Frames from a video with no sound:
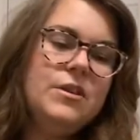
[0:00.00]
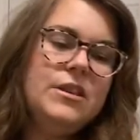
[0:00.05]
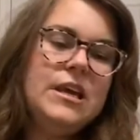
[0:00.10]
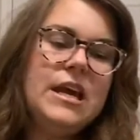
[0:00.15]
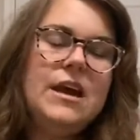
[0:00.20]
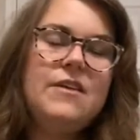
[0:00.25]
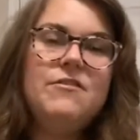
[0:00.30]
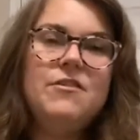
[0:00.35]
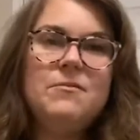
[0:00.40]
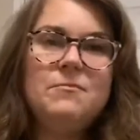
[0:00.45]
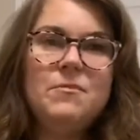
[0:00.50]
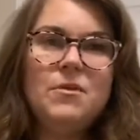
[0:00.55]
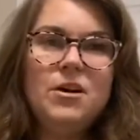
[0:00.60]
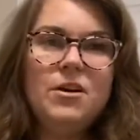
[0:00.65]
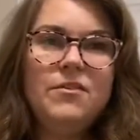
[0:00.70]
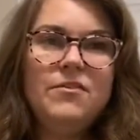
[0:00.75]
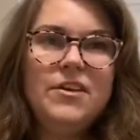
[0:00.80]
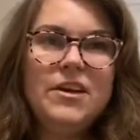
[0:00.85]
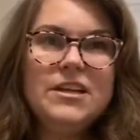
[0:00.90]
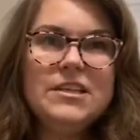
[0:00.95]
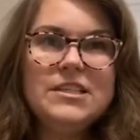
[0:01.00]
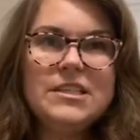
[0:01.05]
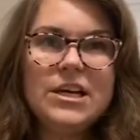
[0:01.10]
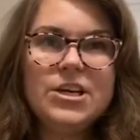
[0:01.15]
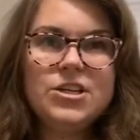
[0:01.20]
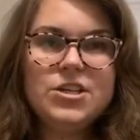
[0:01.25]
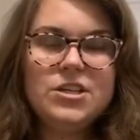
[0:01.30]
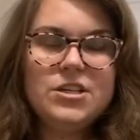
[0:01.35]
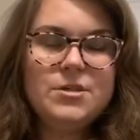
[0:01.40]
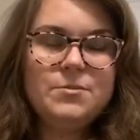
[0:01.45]
Kevin Murphy's
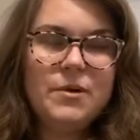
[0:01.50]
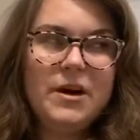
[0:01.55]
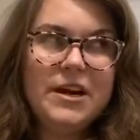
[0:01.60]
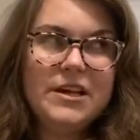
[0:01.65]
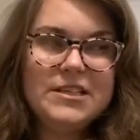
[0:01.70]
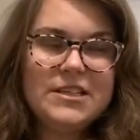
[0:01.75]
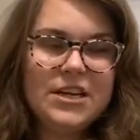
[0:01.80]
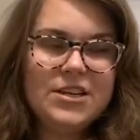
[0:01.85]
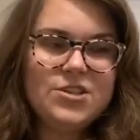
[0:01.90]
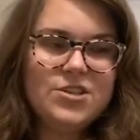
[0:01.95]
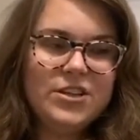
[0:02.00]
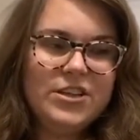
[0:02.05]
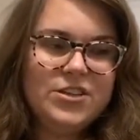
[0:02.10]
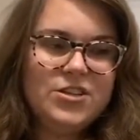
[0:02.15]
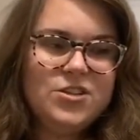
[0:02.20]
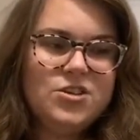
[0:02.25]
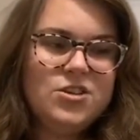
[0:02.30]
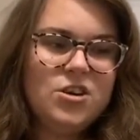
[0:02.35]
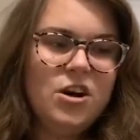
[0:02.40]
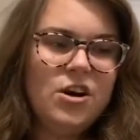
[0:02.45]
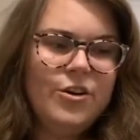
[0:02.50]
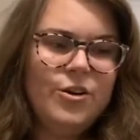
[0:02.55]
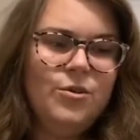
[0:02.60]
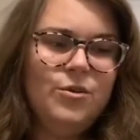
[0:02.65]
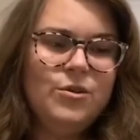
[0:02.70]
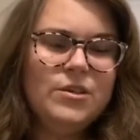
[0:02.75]
Session Spray. It's actually a stronghold.